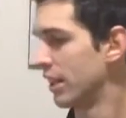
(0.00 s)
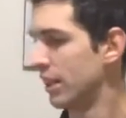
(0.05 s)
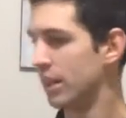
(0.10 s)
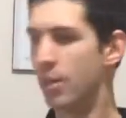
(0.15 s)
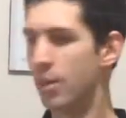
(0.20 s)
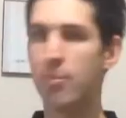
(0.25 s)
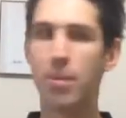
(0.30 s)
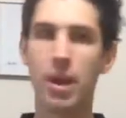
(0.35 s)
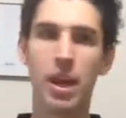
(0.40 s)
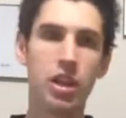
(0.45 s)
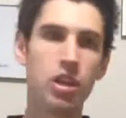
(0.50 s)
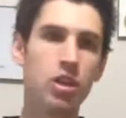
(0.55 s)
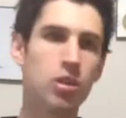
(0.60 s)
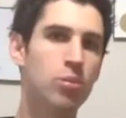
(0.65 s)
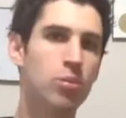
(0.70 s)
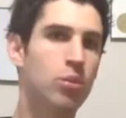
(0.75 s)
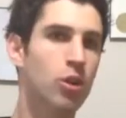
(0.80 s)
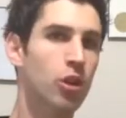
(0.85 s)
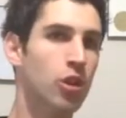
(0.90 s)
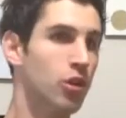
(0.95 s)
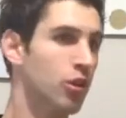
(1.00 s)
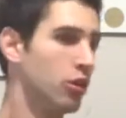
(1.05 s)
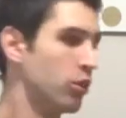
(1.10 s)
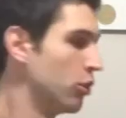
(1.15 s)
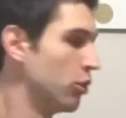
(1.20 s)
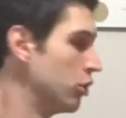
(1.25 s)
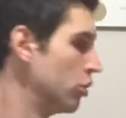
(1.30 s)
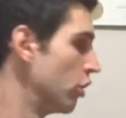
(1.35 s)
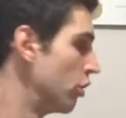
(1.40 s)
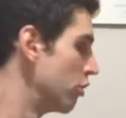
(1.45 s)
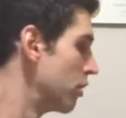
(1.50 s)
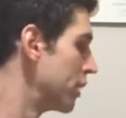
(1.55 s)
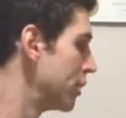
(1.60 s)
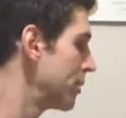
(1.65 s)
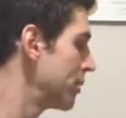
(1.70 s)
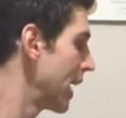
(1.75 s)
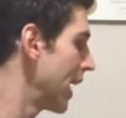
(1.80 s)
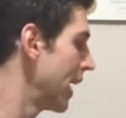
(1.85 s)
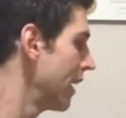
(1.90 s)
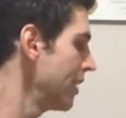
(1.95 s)
The better you move through your
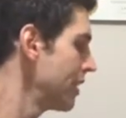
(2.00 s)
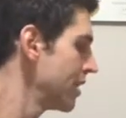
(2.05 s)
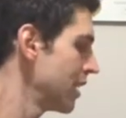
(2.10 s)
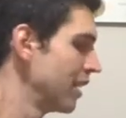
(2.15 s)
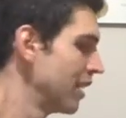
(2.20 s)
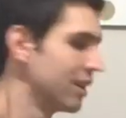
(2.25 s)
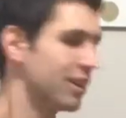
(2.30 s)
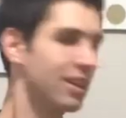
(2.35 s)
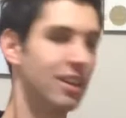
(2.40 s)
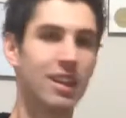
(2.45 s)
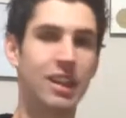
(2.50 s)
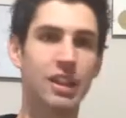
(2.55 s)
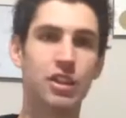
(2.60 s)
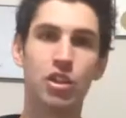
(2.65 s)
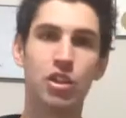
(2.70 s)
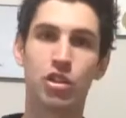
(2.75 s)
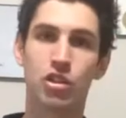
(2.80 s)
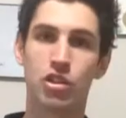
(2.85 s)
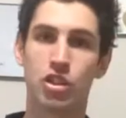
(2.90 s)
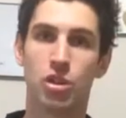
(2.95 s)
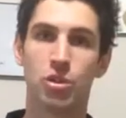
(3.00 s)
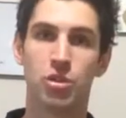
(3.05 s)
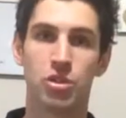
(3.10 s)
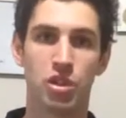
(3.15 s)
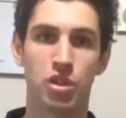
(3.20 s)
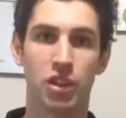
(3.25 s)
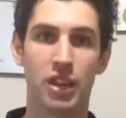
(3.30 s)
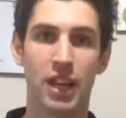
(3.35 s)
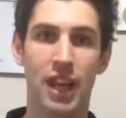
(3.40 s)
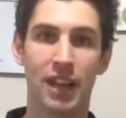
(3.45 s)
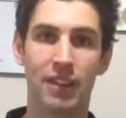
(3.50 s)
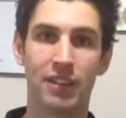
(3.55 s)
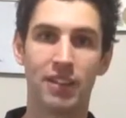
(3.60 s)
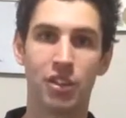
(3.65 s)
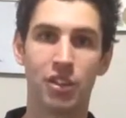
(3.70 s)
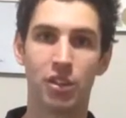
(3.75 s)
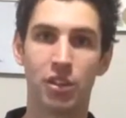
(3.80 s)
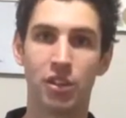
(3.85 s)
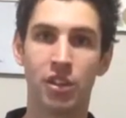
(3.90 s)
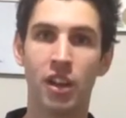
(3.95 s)
rib cage, the less your shoulder joint has
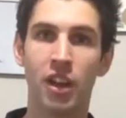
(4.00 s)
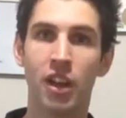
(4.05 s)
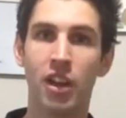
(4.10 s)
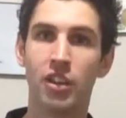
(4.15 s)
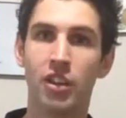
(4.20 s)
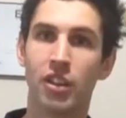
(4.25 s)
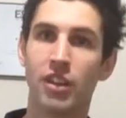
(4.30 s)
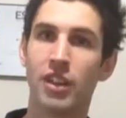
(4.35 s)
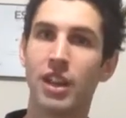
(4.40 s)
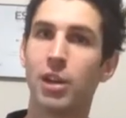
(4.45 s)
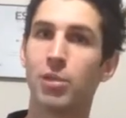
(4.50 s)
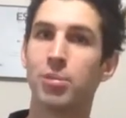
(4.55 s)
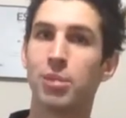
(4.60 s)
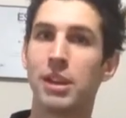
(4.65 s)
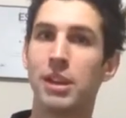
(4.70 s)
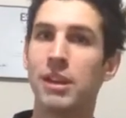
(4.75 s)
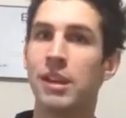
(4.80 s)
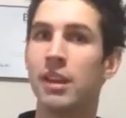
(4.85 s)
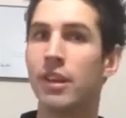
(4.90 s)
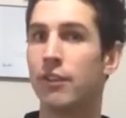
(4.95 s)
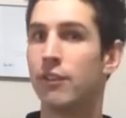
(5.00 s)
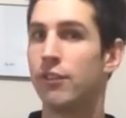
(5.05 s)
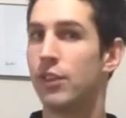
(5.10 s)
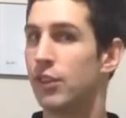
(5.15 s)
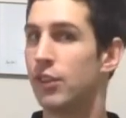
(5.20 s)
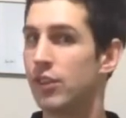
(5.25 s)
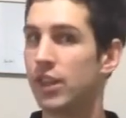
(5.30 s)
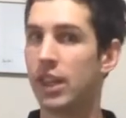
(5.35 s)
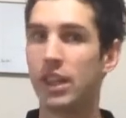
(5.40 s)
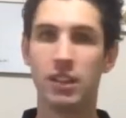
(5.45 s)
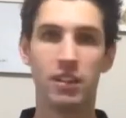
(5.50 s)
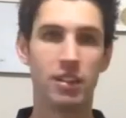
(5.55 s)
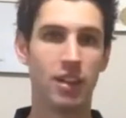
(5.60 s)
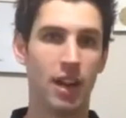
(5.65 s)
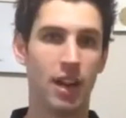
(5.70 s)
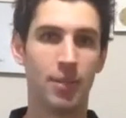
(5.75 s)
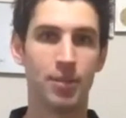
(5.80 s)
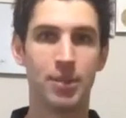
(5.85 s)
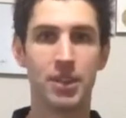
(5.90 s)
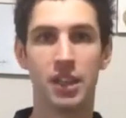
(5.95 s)
to. So that'll be 15
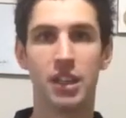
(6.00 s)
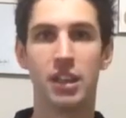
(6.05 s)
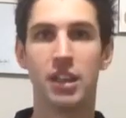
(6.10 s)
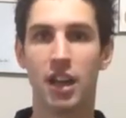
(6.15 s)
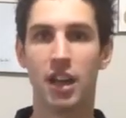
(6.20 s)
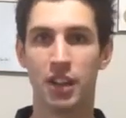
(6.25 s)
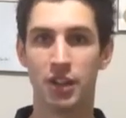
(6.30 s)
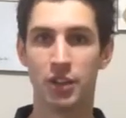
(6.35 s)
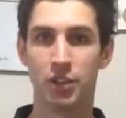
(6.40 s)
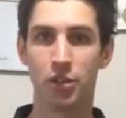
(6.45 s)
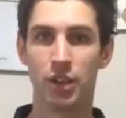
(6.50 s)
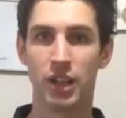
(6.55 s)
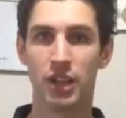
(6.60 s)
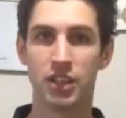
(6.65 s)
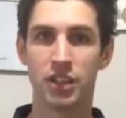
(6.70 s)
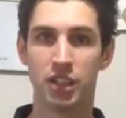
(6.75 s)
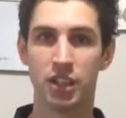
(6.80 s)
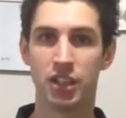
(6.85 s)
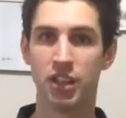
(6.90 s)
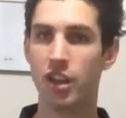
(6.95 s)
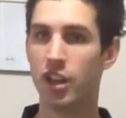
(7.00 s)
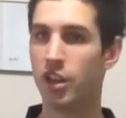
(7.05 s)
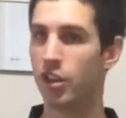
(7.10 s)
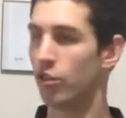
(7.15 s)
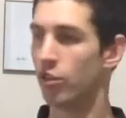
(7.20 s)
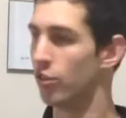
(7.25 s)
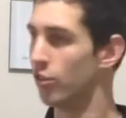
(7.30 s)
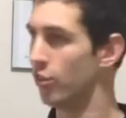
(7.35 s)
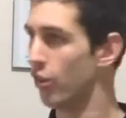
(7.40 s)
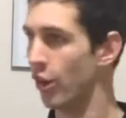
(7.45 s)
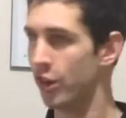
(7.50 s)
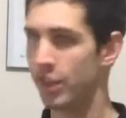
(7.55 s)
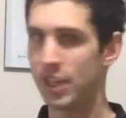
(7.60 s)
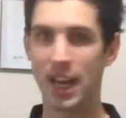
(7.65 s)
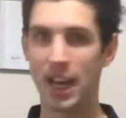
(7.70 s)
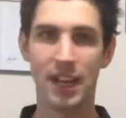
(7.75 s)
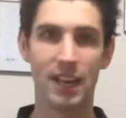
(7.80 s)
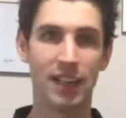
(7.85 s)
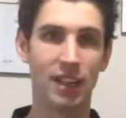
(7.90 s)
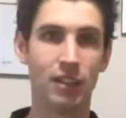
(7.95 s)
times in either direction,
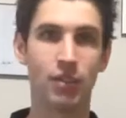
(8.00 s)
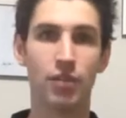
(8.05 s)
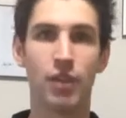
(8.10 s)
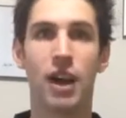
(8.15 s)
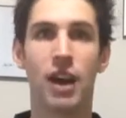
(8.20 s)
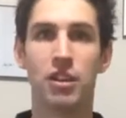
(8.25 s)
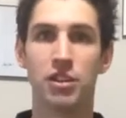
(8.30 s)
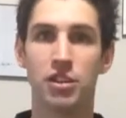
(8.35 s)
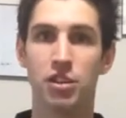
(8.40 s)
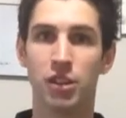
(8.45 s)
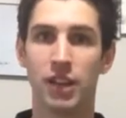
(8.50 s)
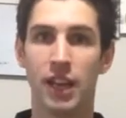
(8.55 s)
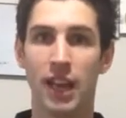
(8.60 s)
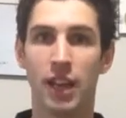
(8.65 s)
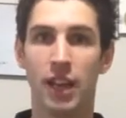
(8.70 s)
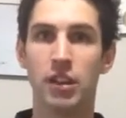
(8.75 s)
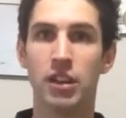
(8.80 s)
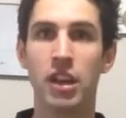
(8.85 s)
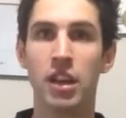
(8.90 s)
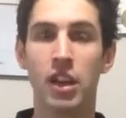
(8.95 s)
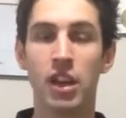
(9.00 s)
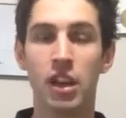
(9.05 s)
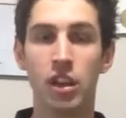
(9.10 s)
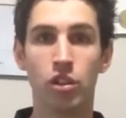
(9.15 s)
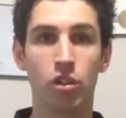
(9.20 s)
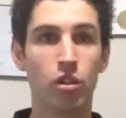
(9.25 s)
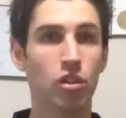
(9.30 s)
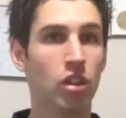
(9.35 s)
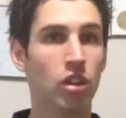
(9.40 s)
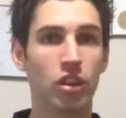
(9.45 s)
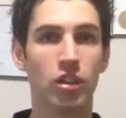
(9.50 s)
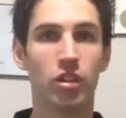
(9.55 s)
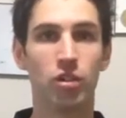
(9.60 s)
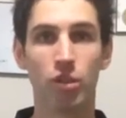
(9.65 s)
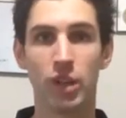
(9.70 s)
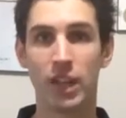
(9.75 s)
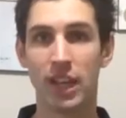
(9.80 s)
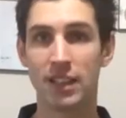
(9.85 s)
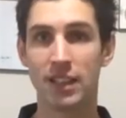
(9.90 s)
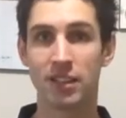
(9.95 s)
rotating as far as you can. Do those
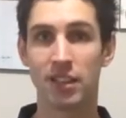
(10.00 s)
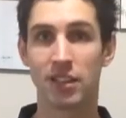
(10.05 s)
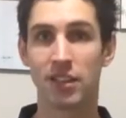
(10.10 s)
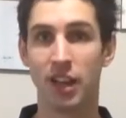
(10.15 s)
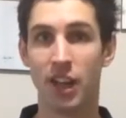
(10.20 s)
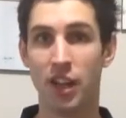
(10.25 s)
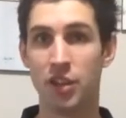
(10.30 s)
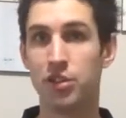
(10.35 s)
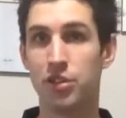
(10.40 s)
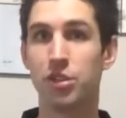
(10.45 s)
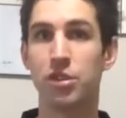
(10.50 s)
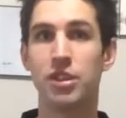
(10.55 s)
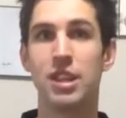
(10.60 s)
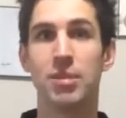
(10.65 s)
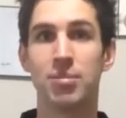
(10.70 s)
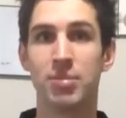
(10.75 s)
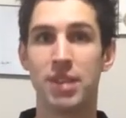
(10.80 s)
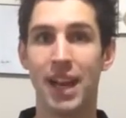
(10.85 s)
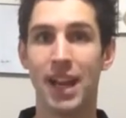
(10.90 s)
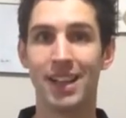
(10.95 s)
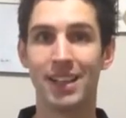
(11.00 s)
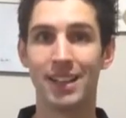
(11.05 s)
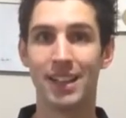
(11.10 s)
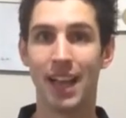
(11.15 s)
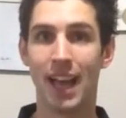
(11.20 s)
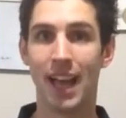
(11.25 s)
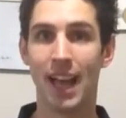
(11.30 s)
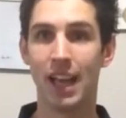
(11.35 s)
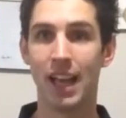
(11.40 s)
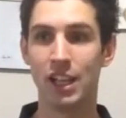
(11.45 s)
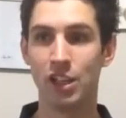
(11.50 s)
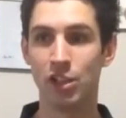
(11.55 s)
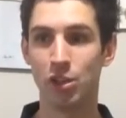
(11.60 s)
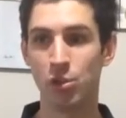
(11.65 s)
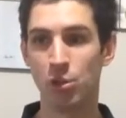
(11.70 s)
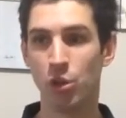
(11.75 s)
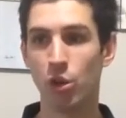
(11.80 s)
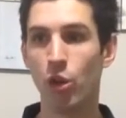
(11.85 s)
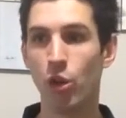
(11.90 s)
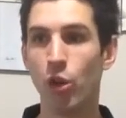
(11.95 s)
3 exercises, do them daily, and
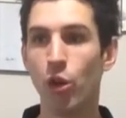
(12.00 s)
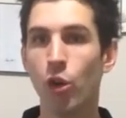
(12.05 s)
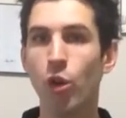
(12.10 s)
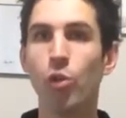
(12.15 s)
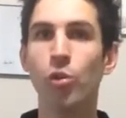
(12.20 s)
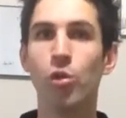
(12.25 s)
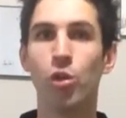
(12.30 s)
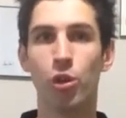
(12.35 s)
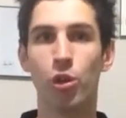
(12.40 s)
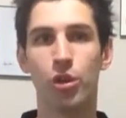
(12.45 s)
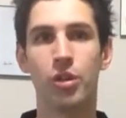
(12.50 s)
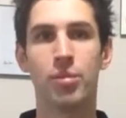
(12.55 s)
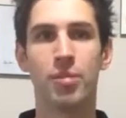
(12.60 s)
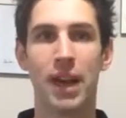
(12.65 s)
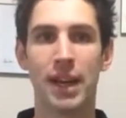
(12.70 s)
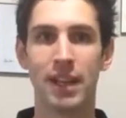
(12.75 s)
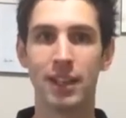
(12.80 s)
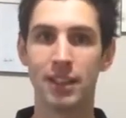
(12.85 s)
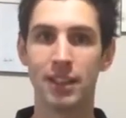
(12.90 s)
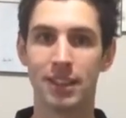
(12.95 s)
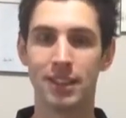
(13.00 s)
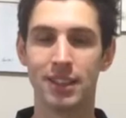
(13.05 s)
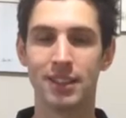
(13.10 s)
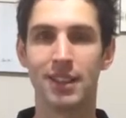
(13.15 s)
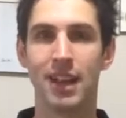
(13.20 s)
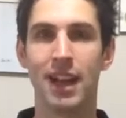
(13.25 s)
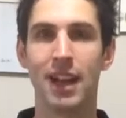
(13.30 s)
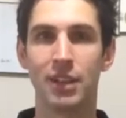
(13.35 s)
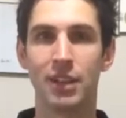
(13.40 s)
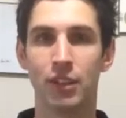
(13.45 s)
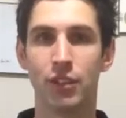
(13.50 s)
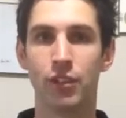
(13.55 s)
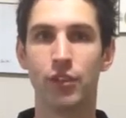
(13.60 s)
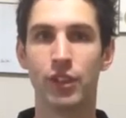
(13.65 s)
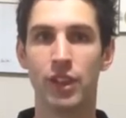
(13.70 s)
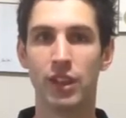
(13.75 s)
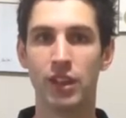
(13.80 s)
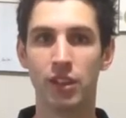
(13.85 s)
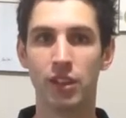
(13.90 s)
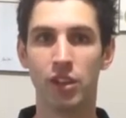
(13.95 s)
you will automatically start to
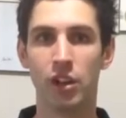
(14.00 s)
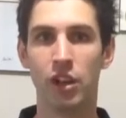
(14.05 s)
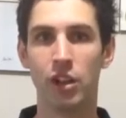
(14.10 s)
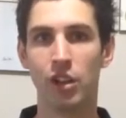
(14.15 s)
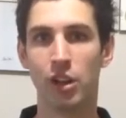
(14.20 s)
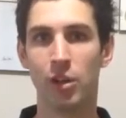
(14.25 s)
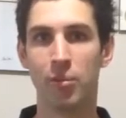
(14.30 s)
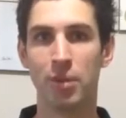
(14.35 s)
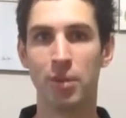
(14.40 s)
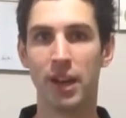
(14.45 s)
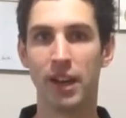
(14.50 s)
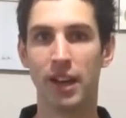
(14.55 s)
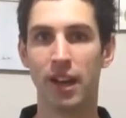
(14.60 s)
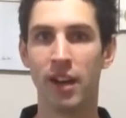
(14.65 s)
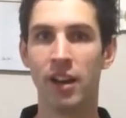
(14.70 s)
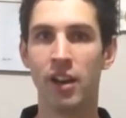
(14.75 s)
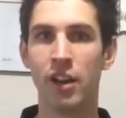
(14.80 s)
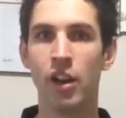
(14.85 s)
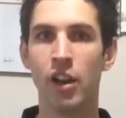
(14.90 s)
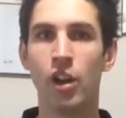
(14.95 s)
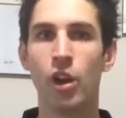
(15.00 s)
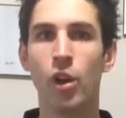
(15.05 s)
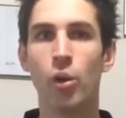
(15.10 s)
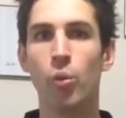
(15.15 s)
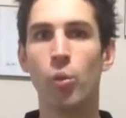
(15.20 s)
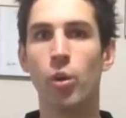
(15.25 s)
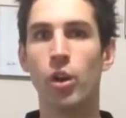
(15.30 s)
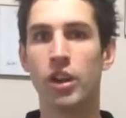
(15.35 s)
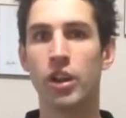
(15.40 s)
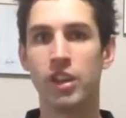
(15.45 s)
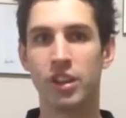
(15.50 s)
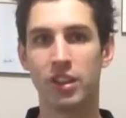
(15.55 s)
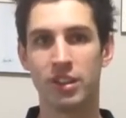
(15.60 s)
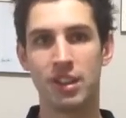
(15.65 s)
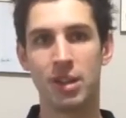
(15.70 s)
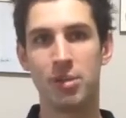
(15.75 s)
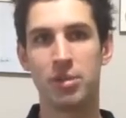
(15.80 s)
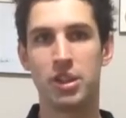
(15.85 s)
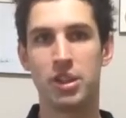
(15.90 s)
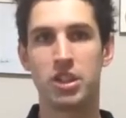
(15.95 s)
feel a lot better. Working on
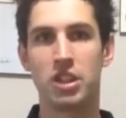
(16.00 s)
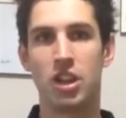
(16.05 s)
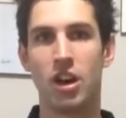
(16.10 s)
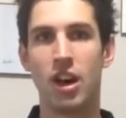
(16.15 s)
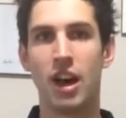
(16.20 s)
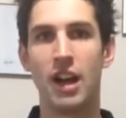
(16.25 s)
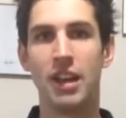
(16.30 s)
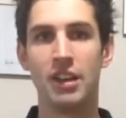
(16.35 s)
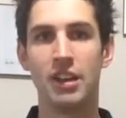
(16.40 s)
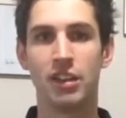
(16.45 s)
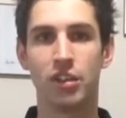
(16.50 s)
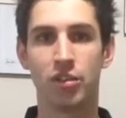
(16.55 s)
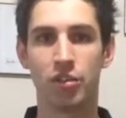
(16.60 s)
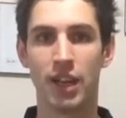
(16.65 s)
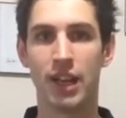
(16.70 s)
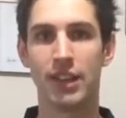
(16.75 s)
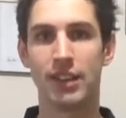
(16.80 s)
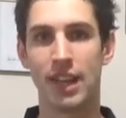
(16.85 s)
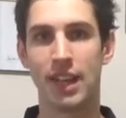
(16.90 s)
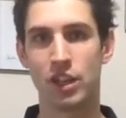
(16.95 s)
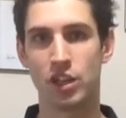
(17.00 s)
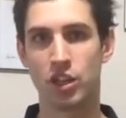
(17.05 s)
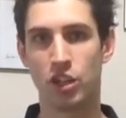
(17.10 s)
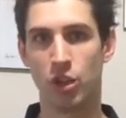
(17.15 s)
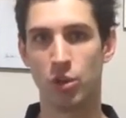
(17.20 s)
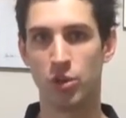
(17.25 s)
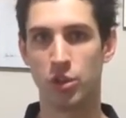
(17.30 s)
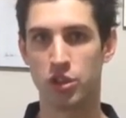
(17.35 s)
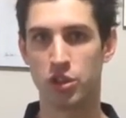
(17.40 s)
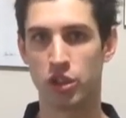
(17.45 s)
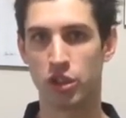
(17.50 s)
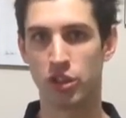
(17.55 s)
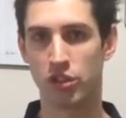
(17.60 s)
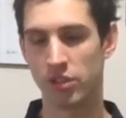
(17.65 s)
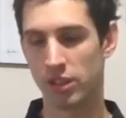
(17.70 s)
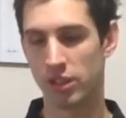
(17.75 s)
some of the tightness around that shoulder joint,